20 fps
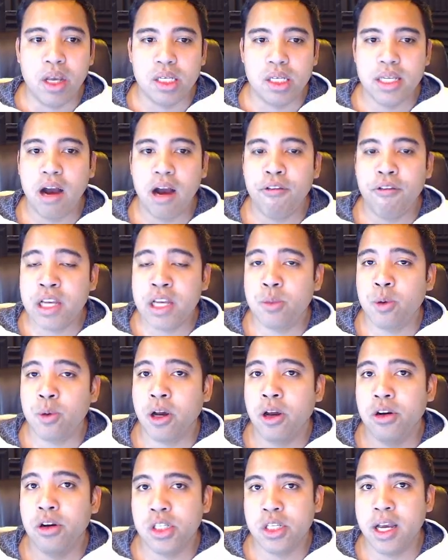now Facebook
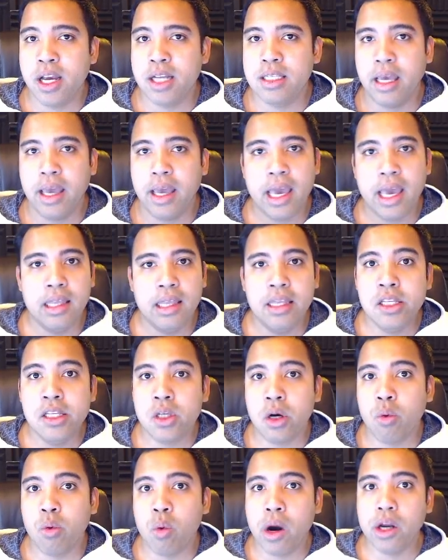understands that, hey, these
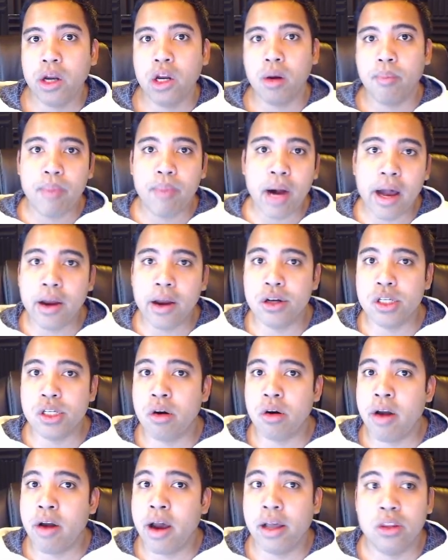are where your buyers
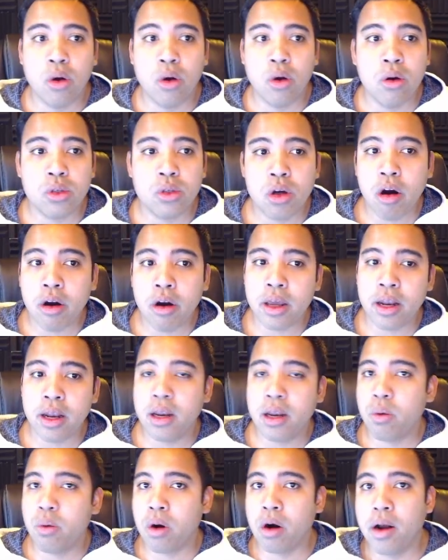are at. Don't target
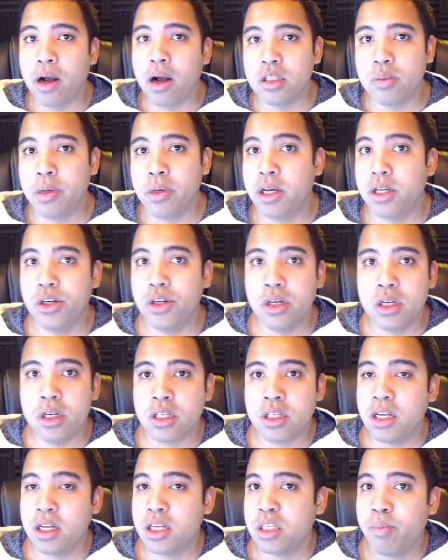anywhere else, because you're
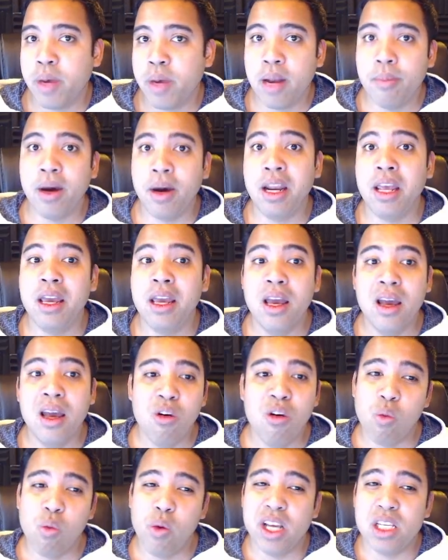just going to spend money,
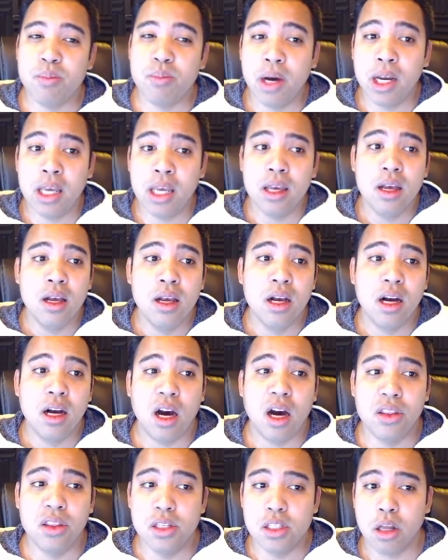waste money
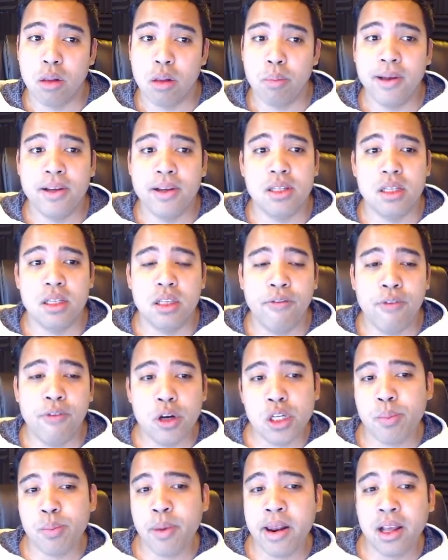on these other places. If you're
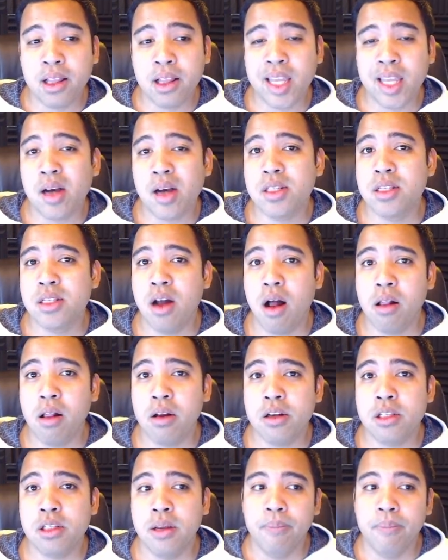spending $1,000